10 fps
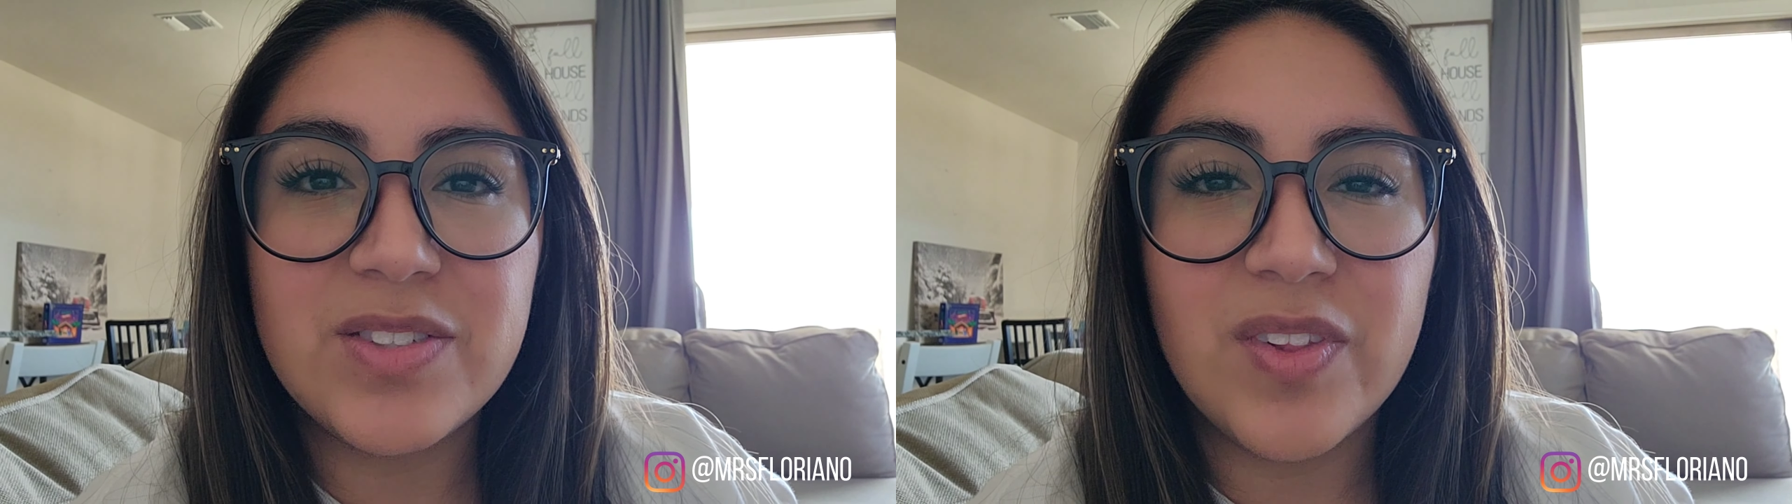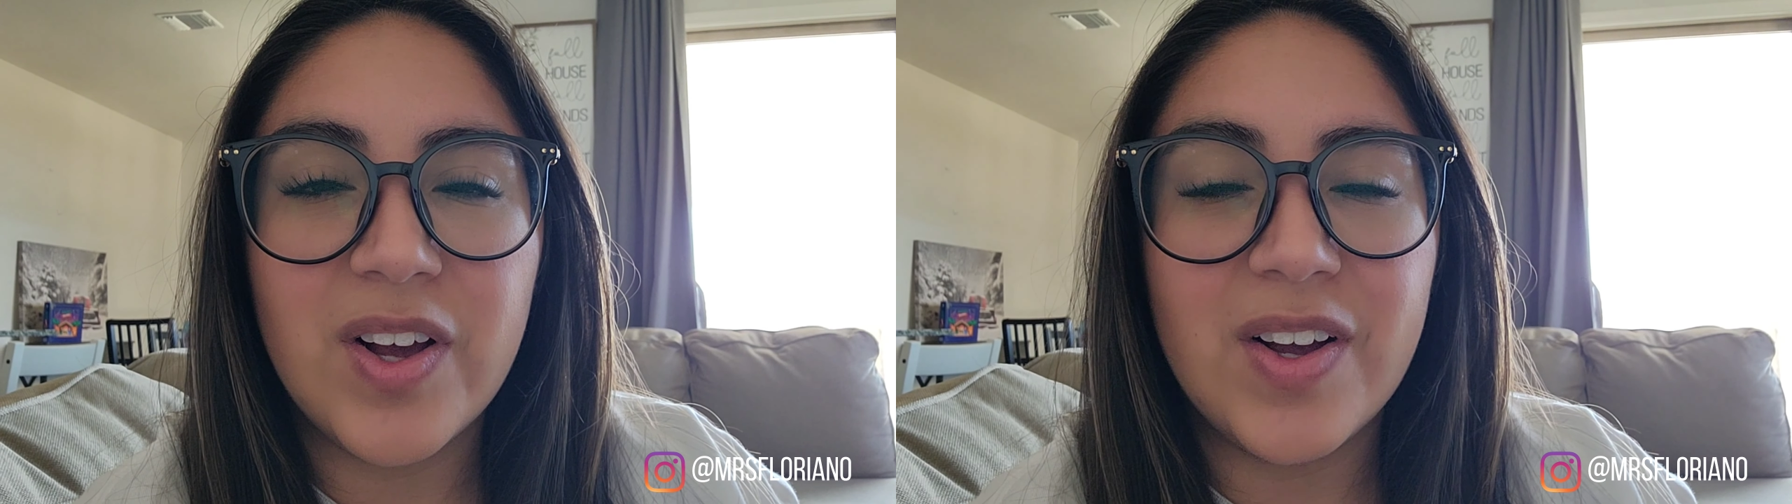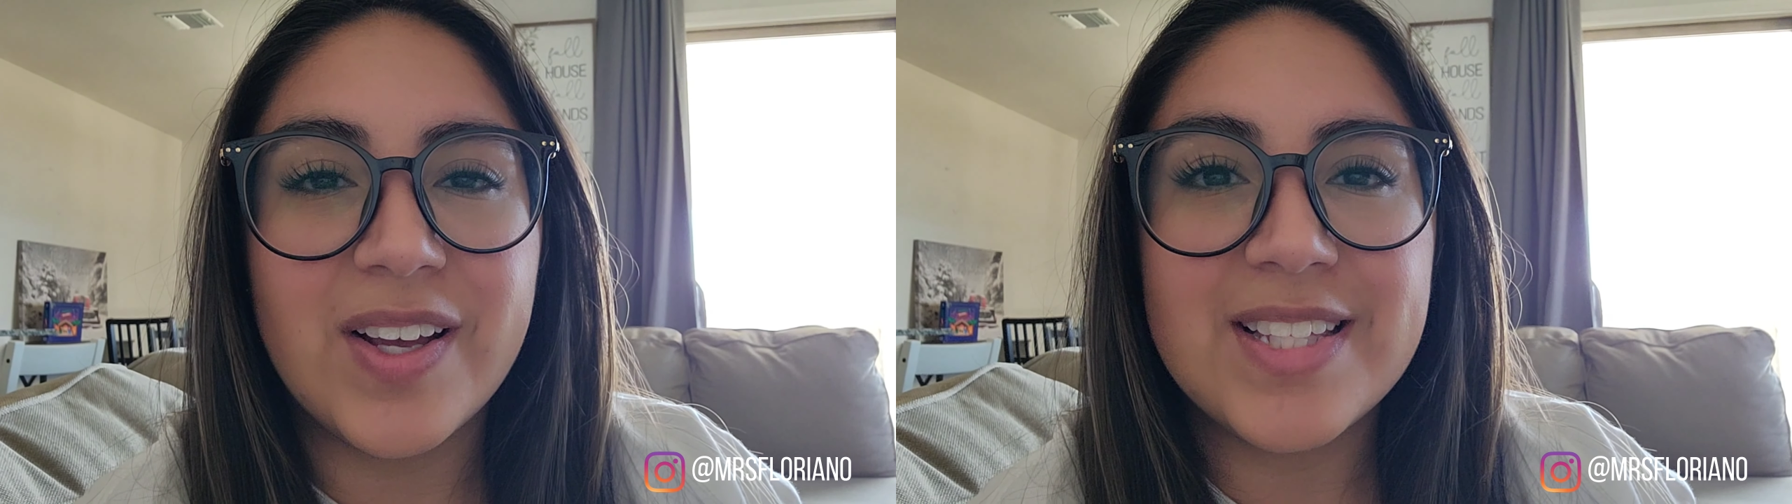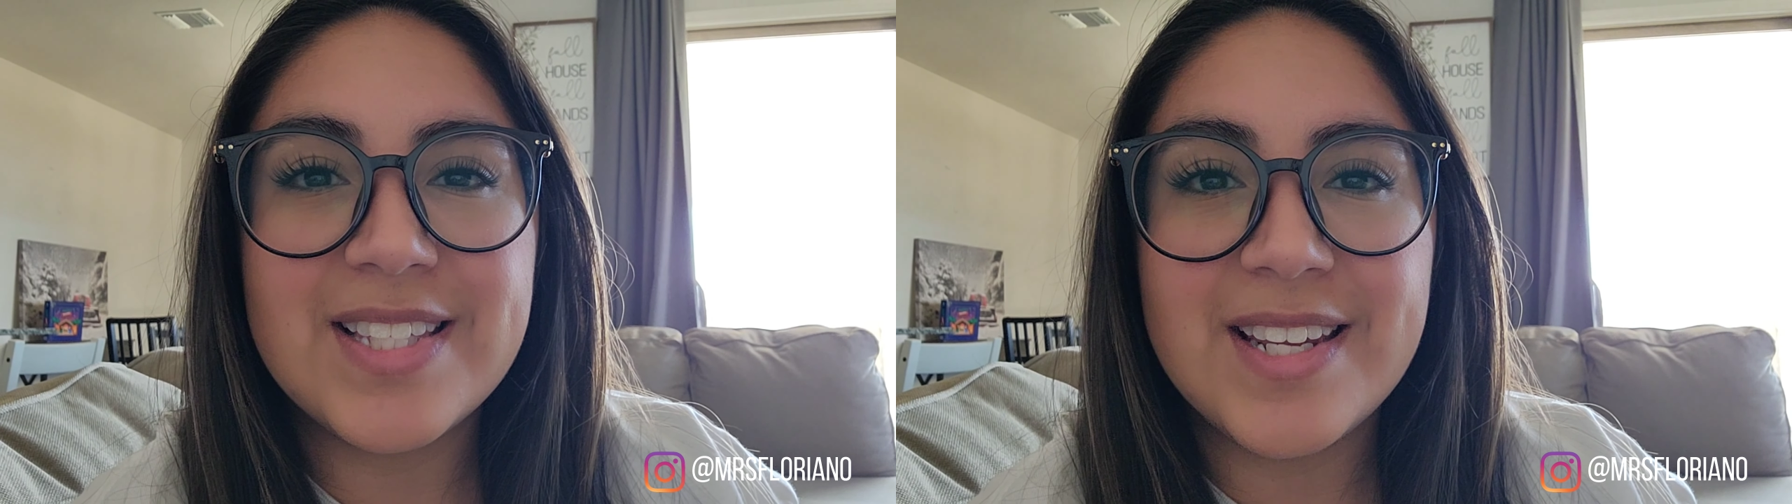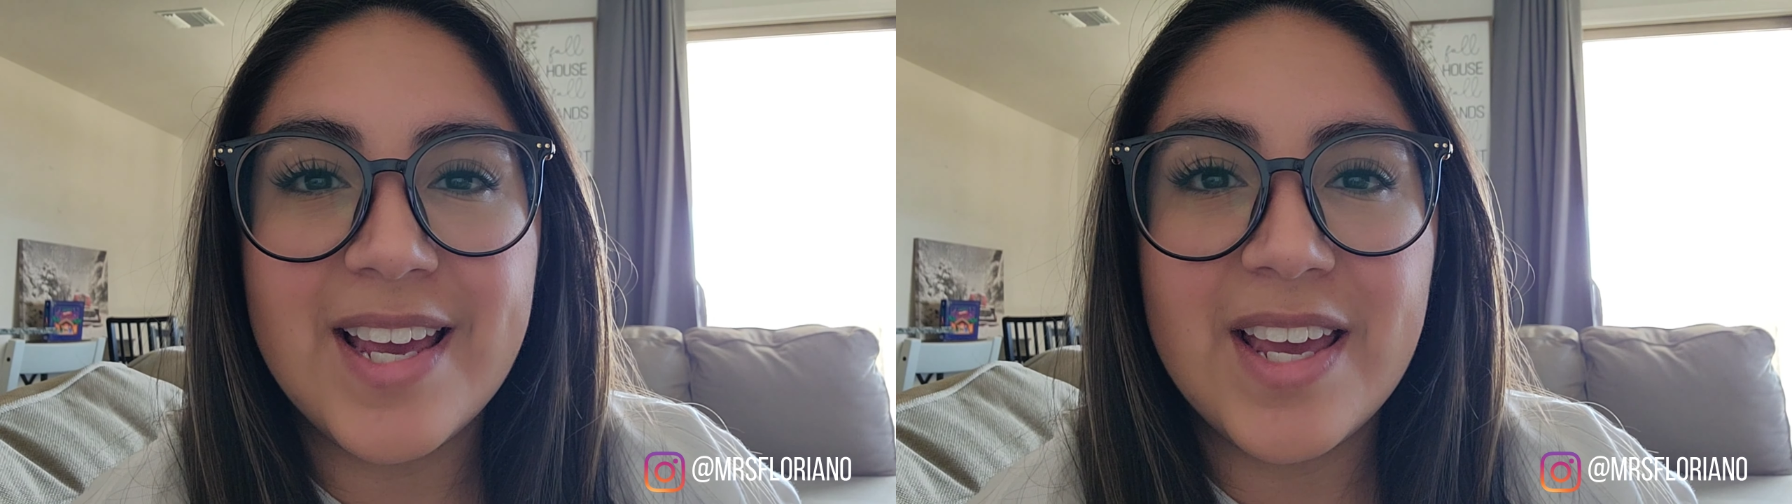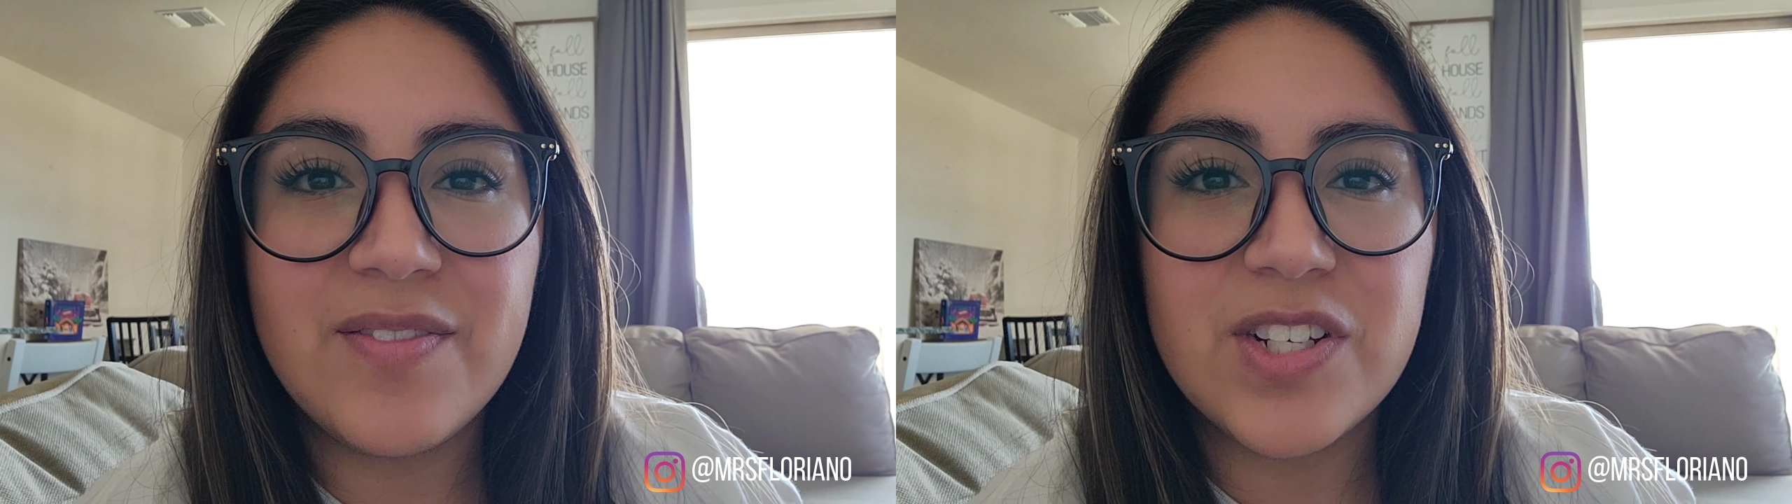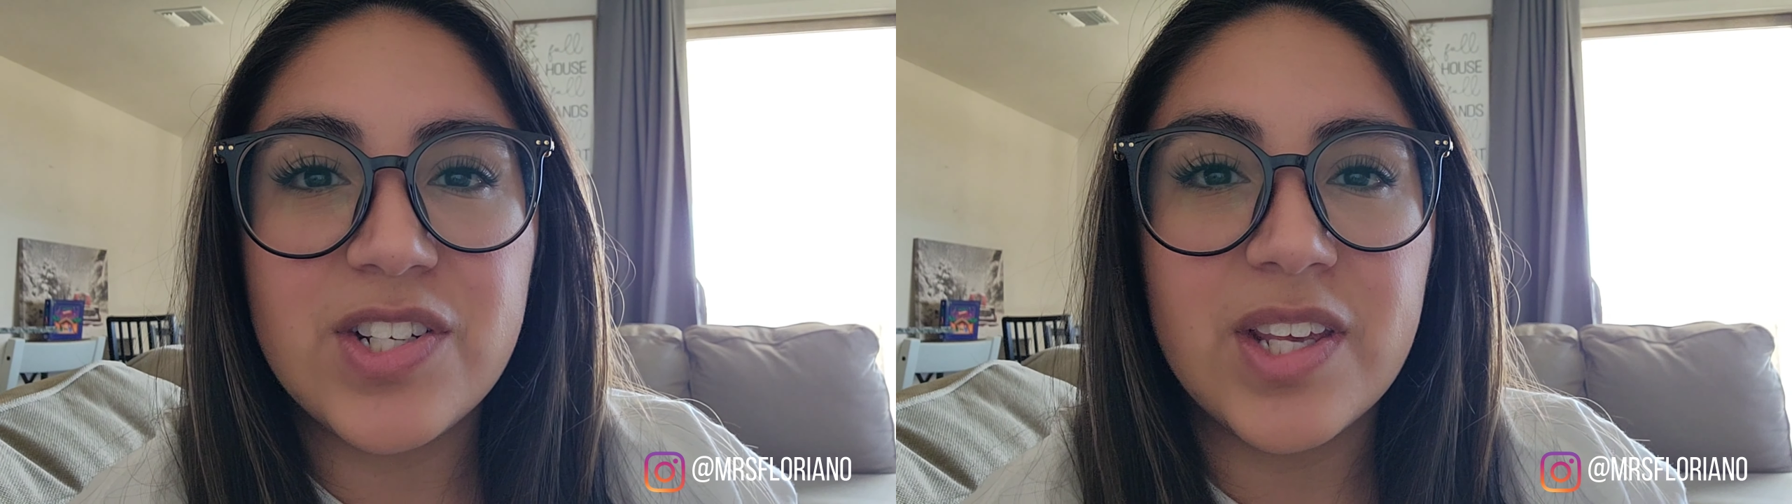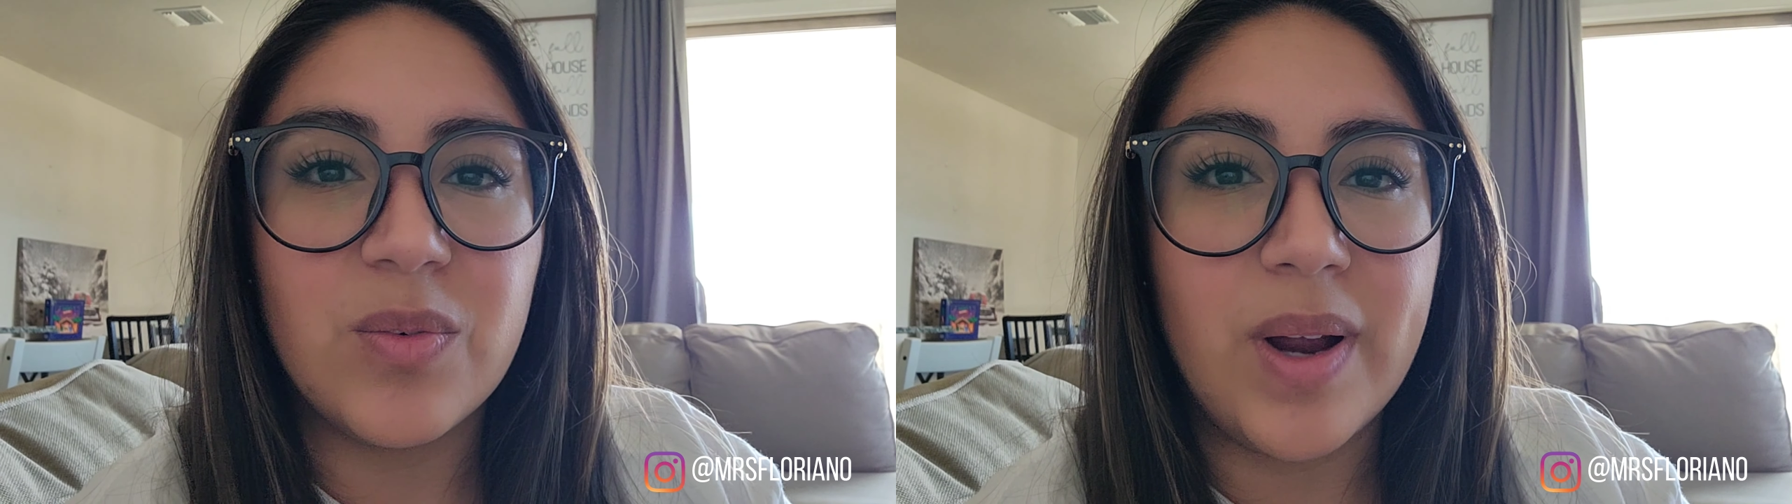vlog. Today officially